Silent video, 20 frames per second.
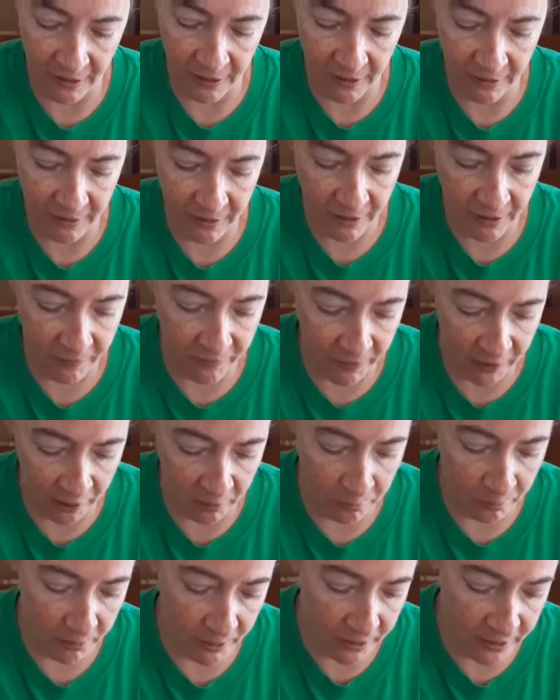Let's see if I can
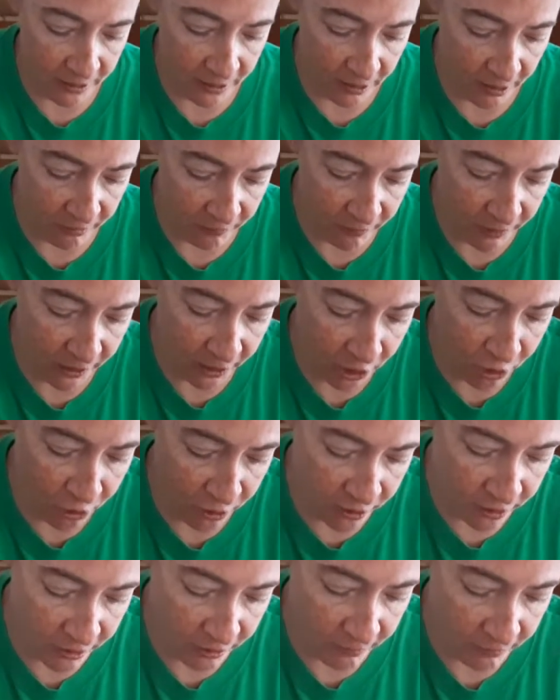press it on really
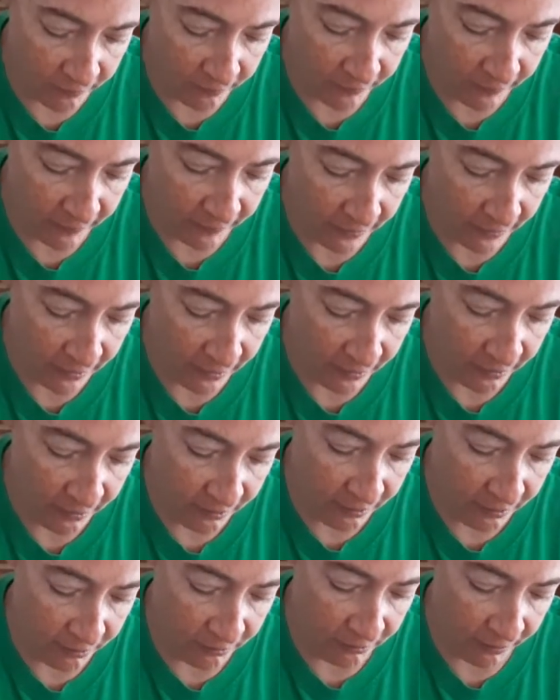good.
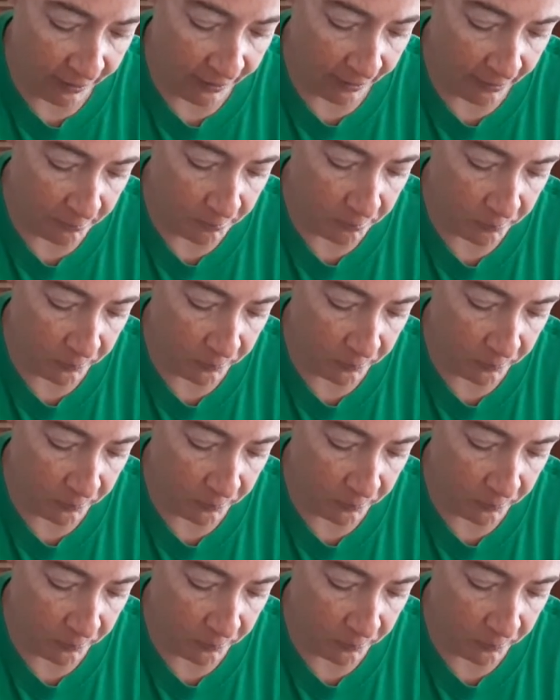Okay.